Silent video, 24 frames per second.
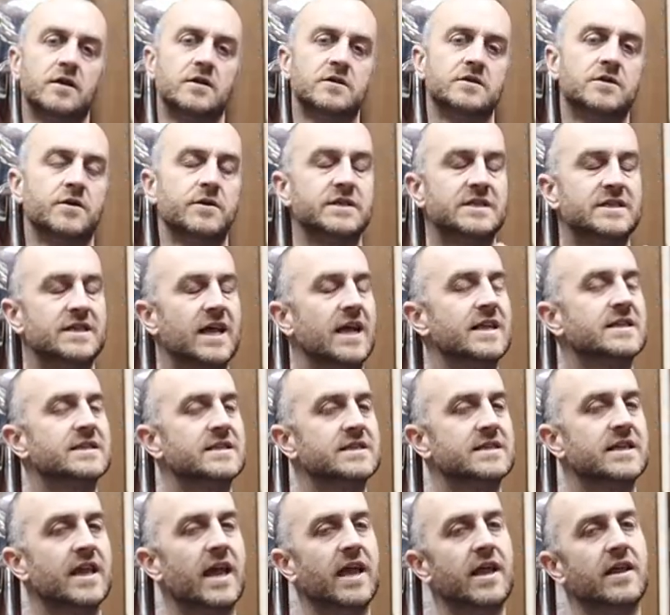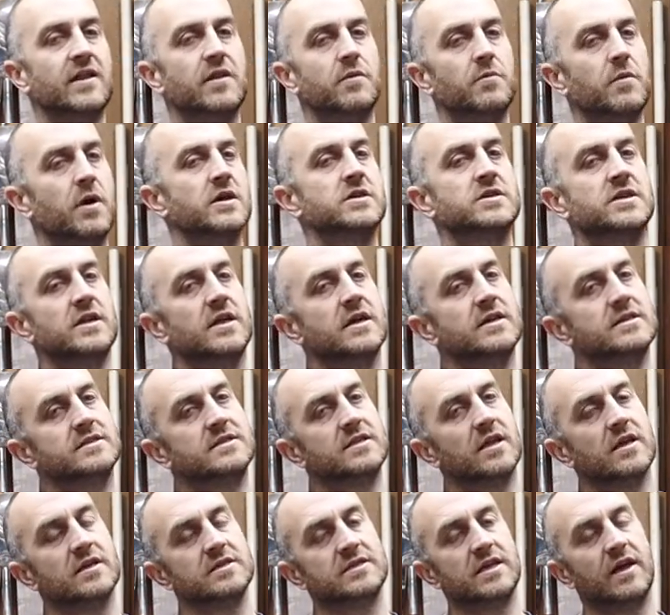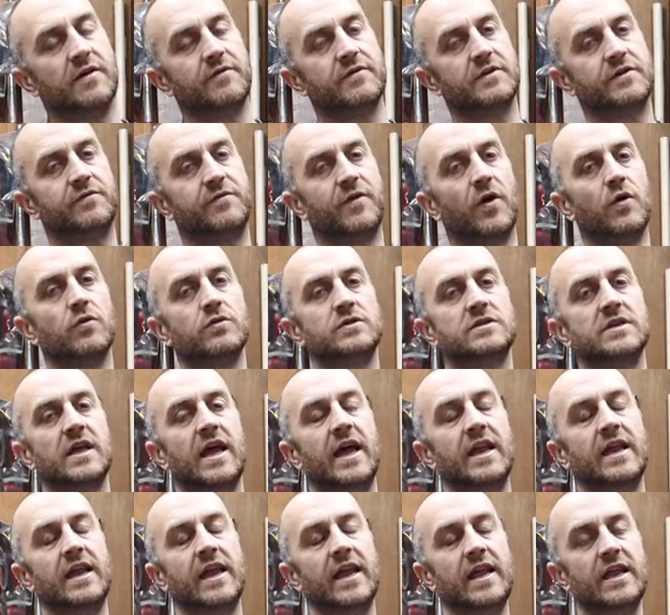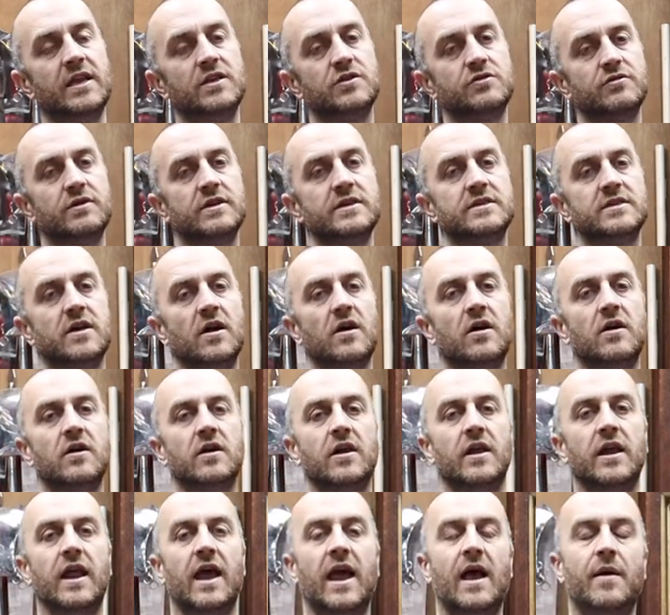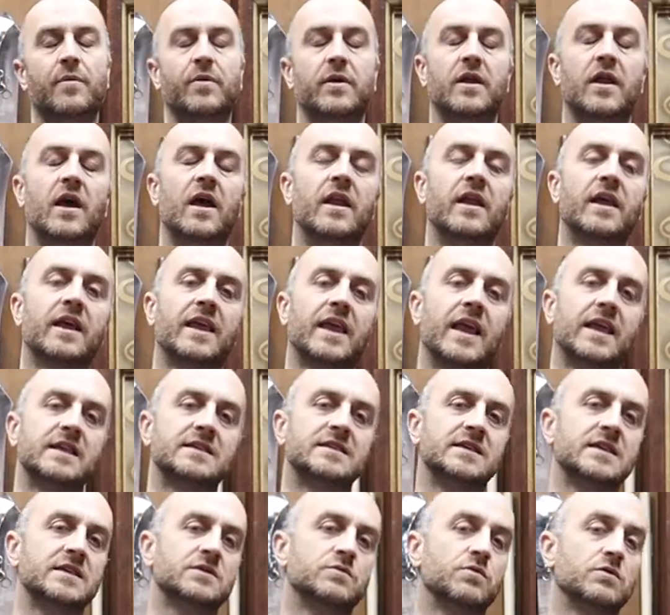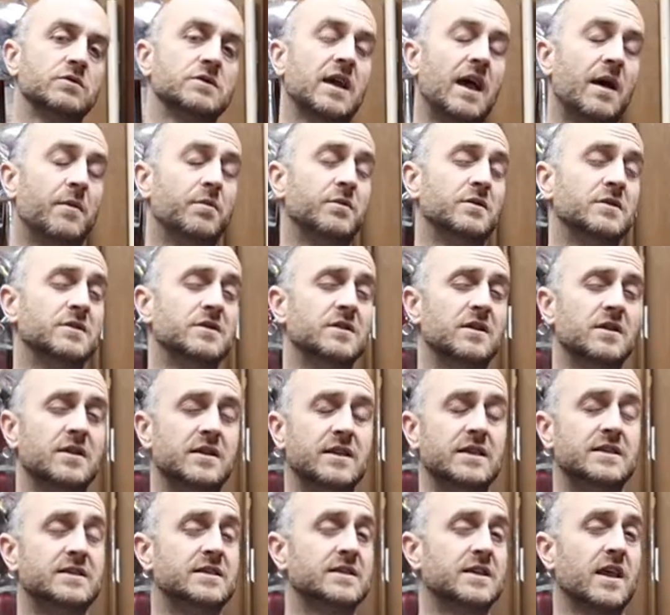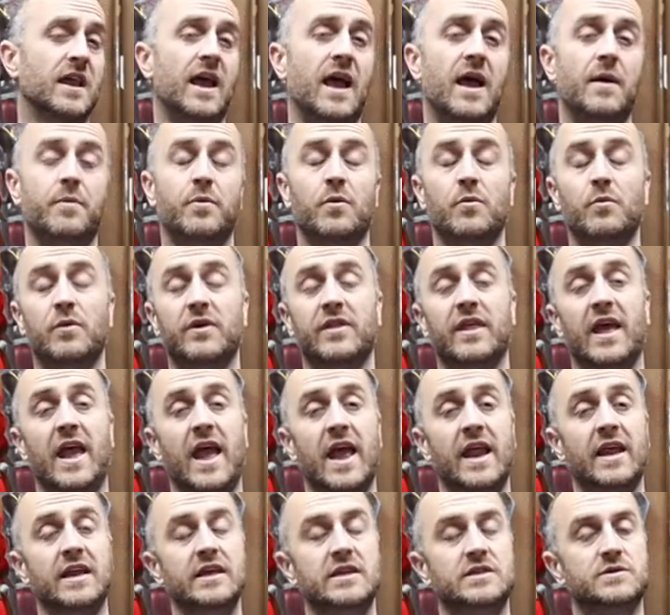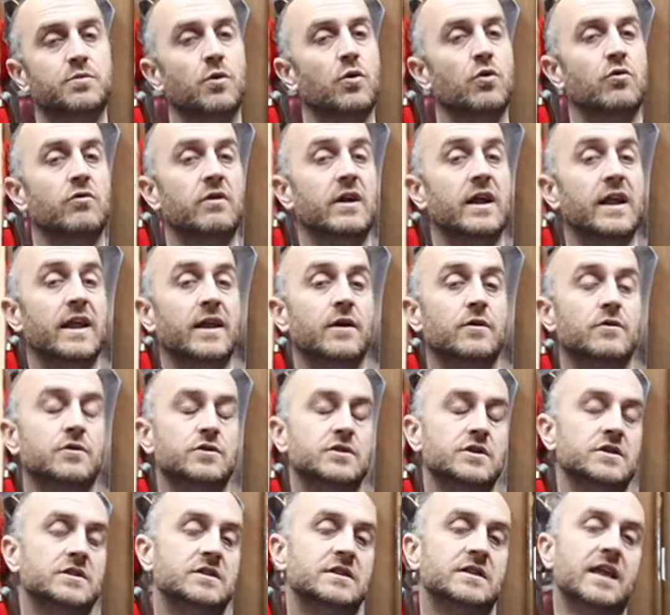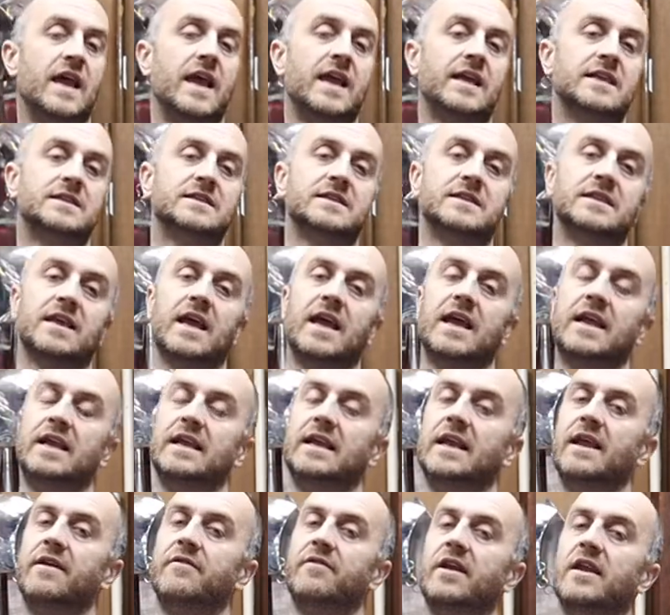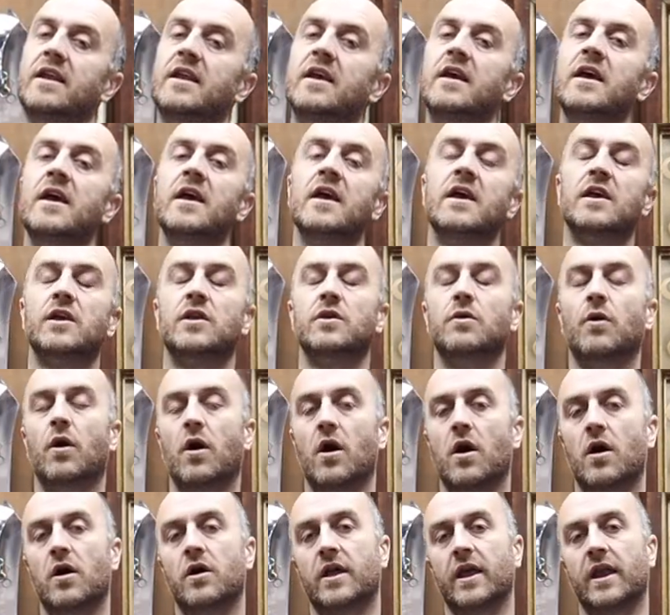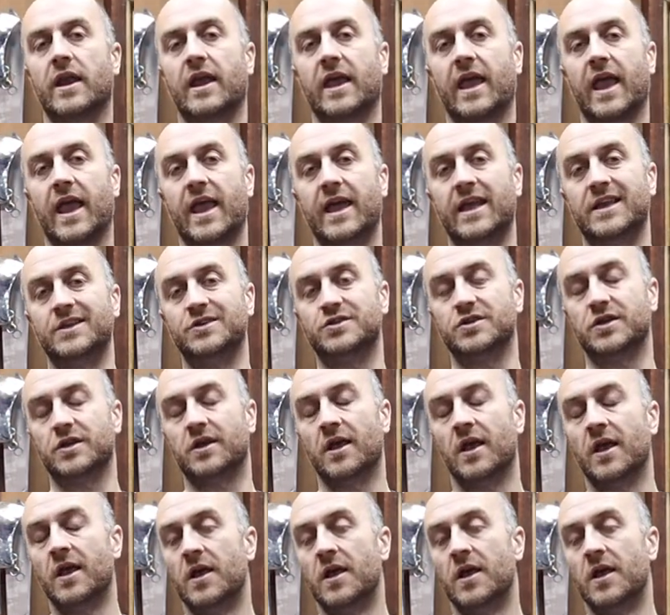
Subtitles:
So it's sad to say that martial arts does have its faults and injuries are going to happen, and I guess this is going to happen with any sport really, or just day-to-day living, you are going to get injured.